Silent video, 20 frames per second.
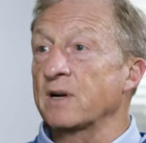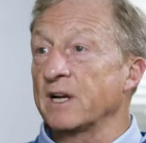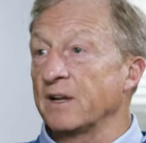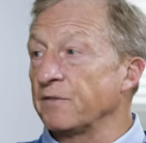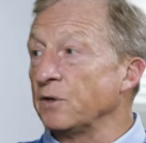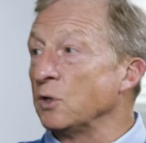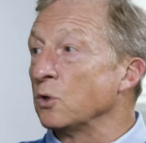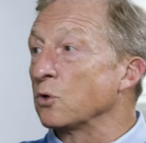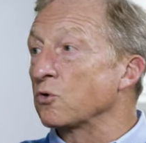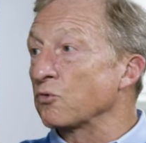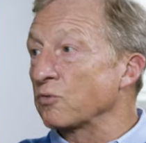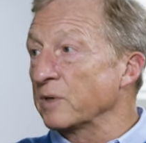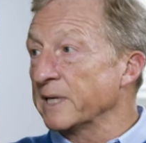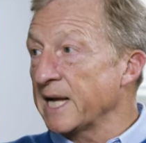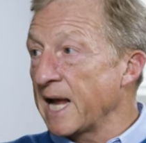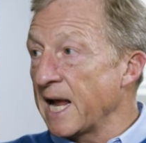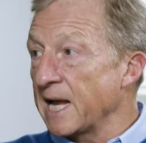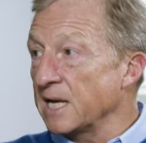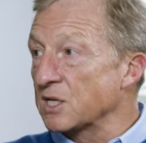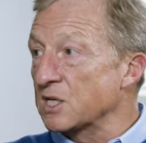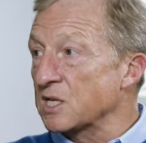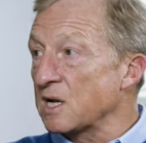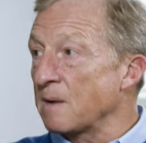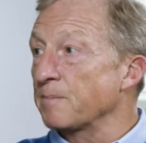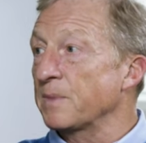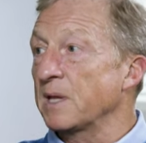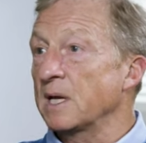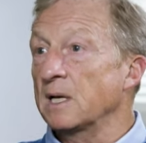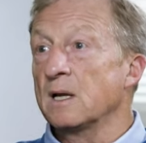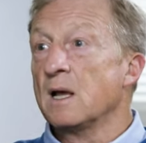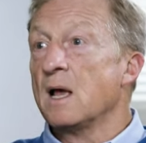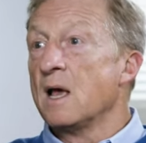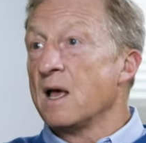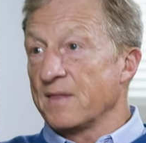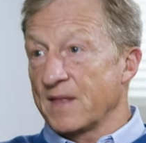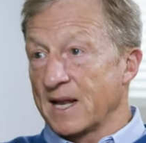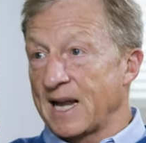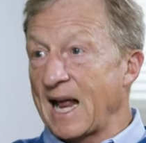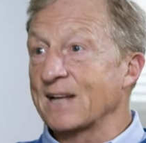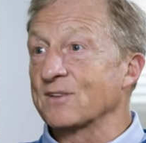If you create something
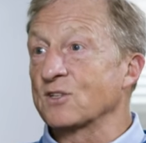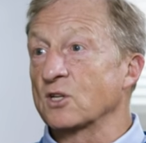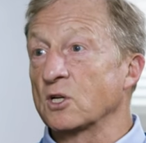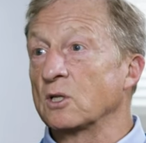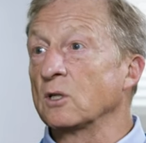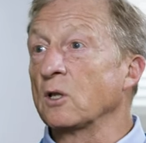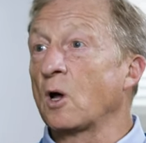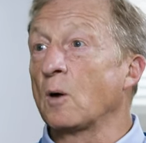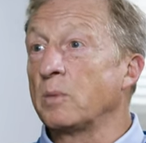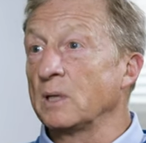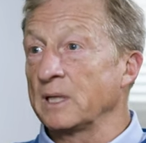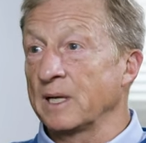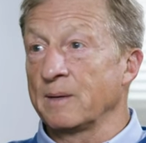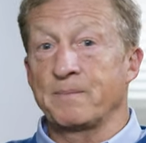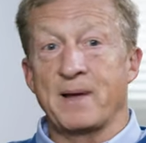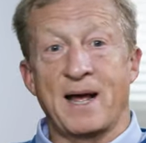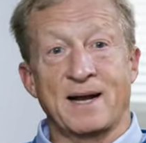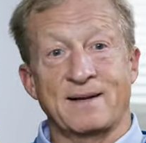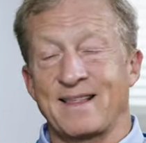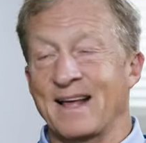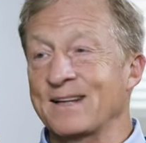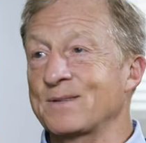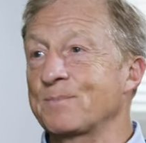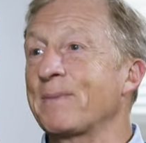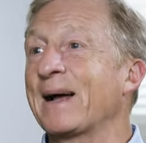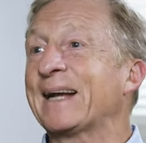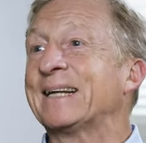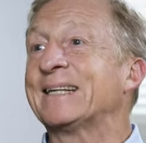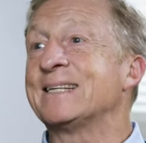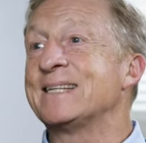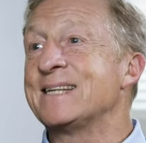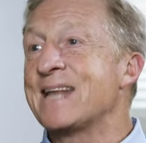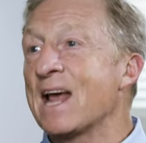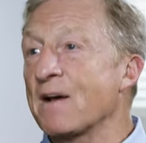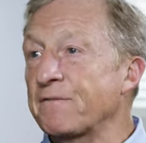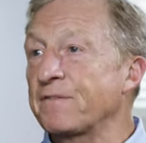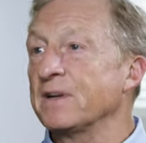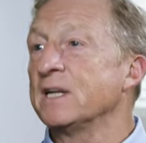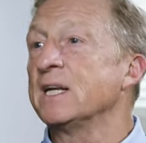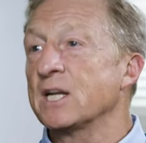that has global impact, that's by
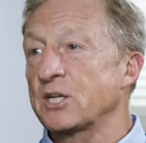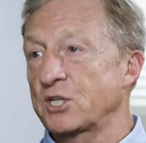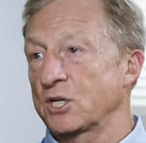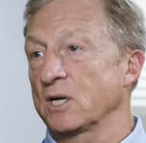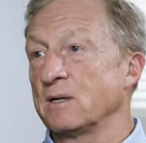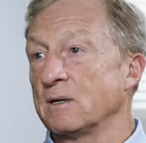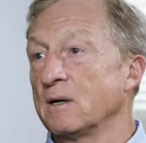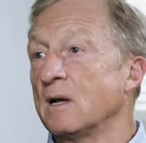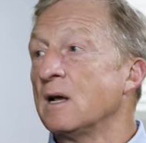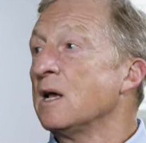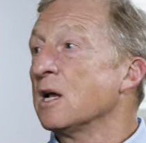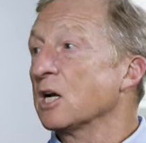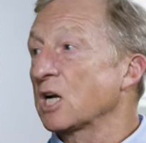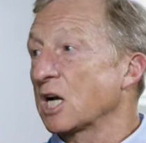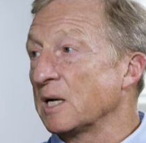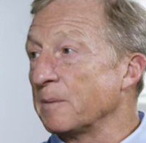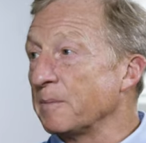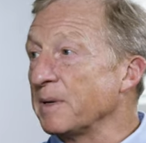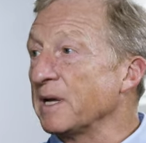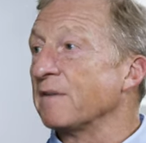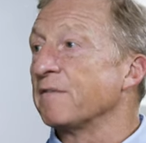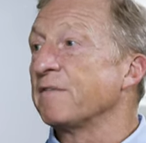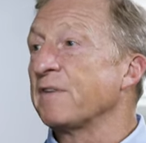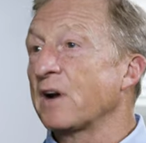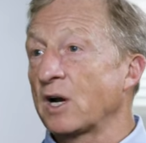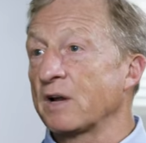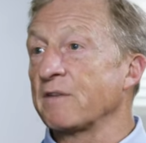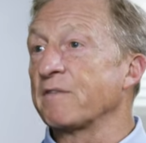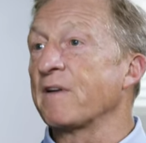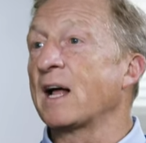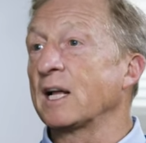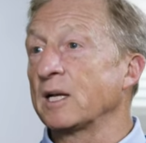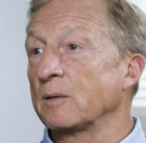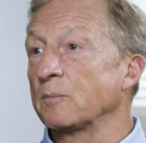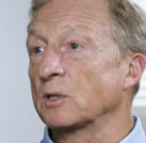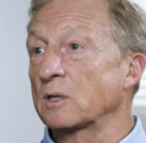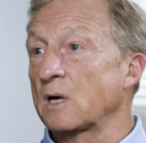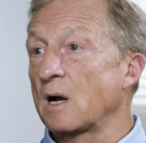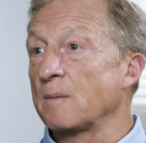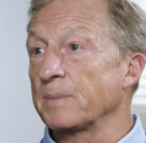definition going to be a very
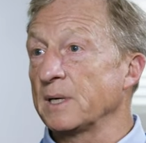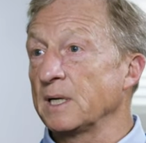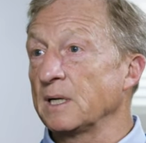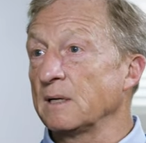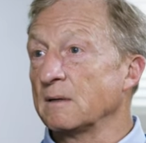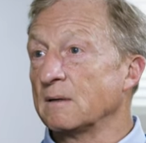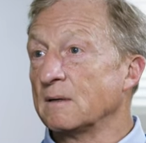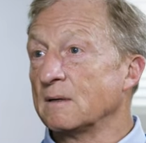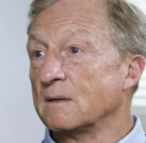valuable company.